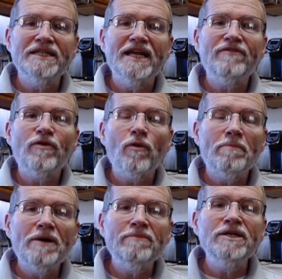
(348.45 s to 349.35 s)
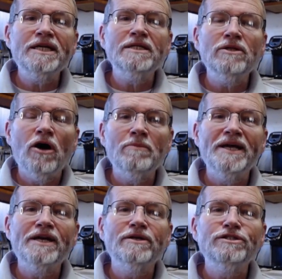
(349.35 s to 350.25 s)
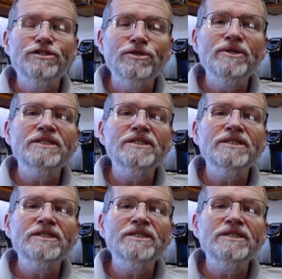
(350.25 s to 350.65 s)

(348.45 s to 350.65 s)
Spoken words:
that if a Republican lawmaker is doing